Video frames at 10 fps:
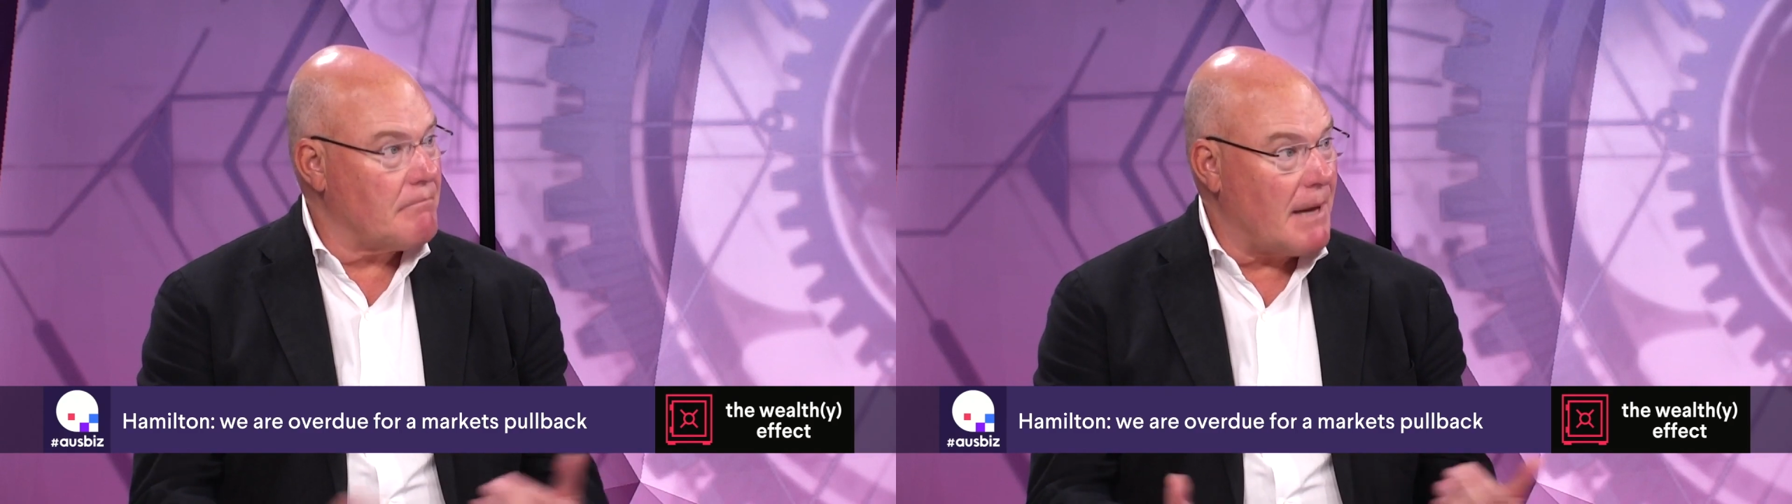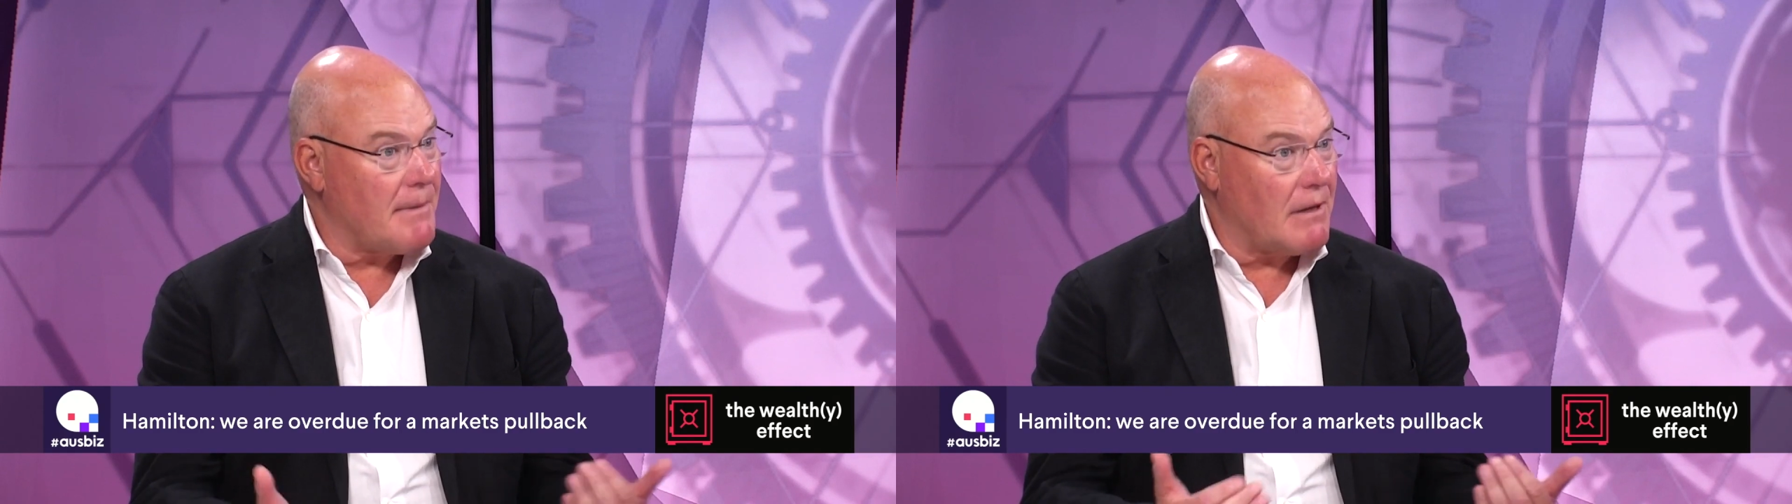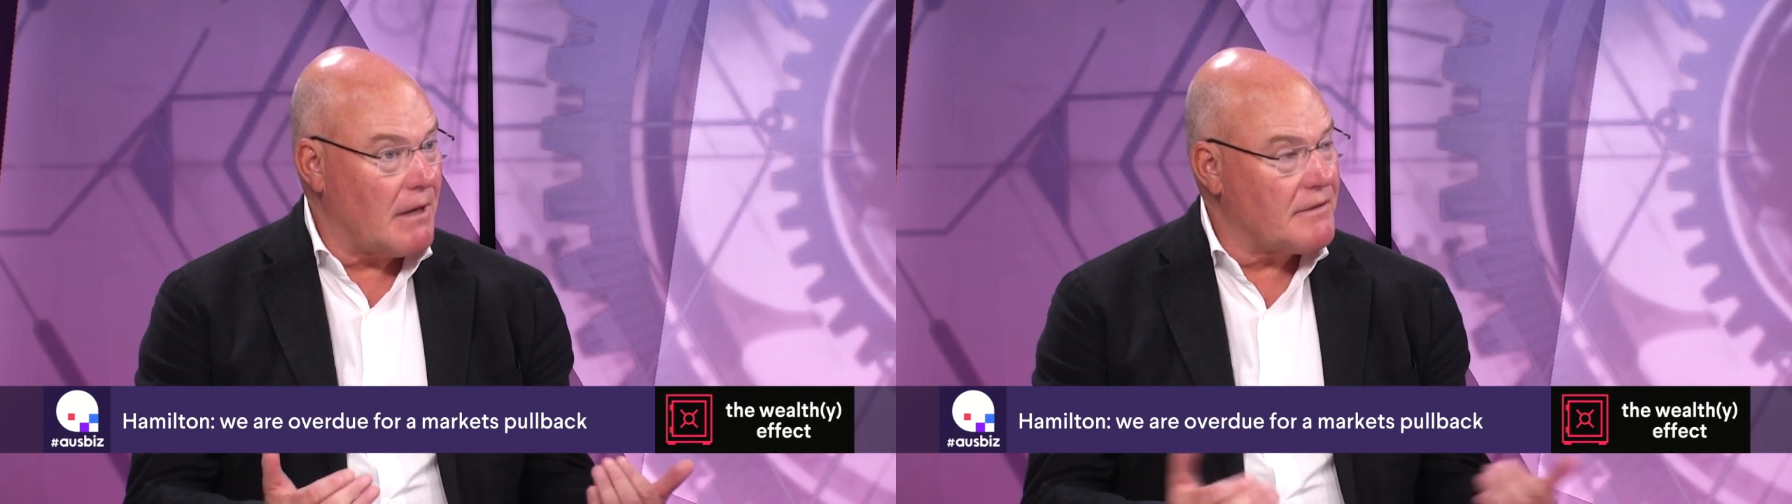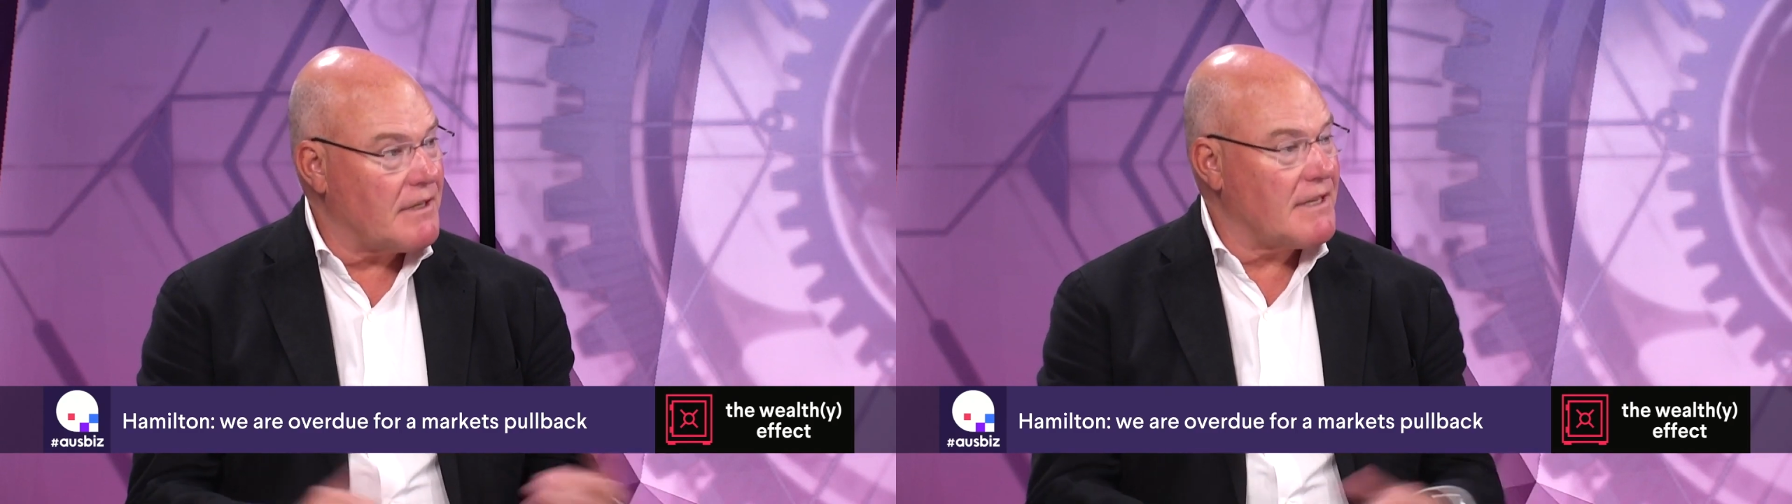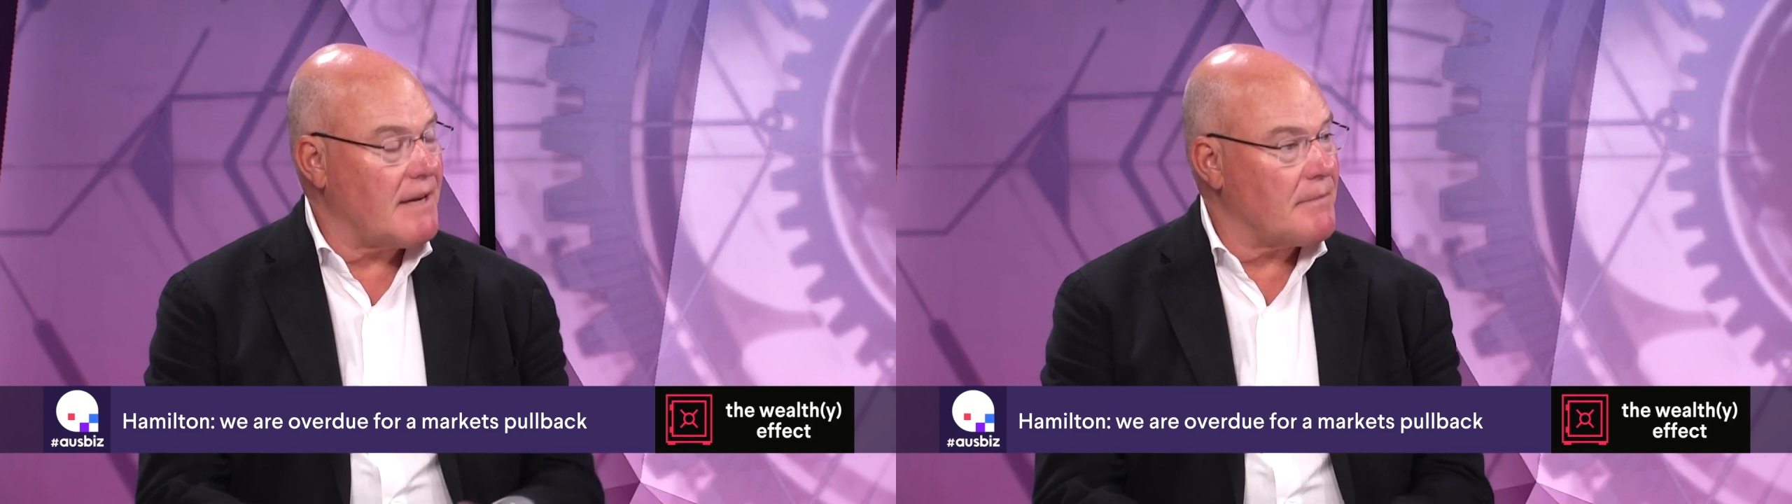maybe closer
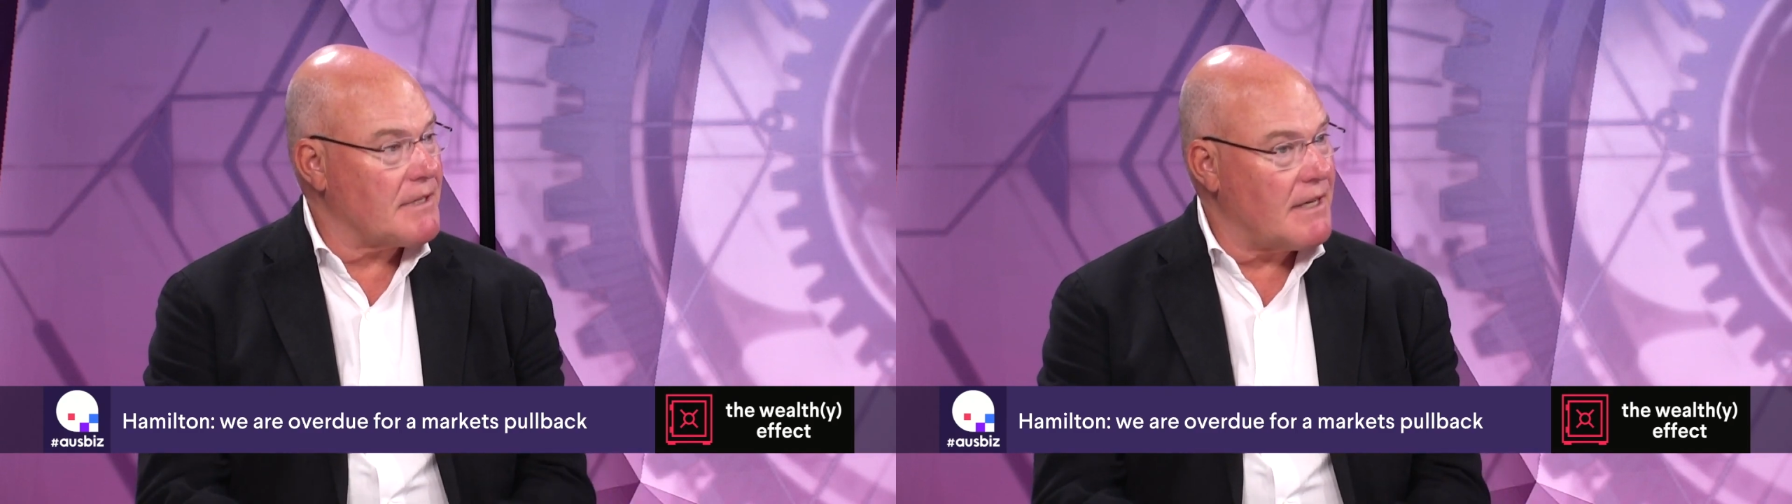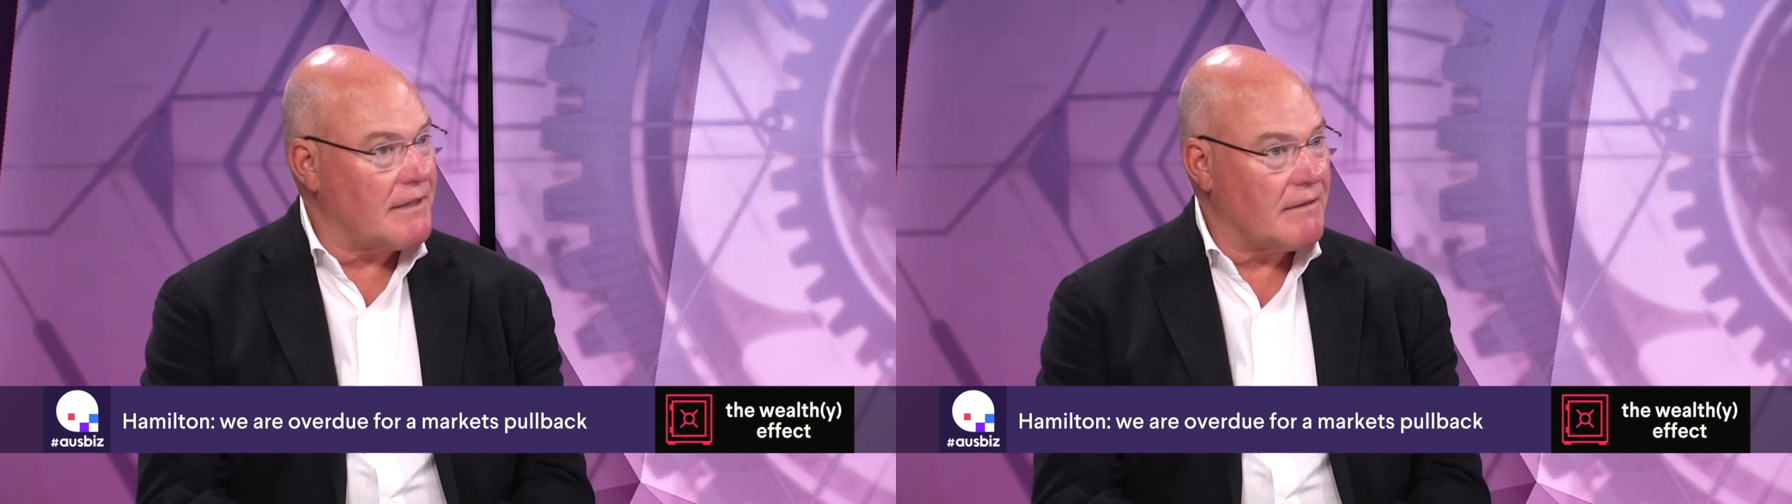to 10%,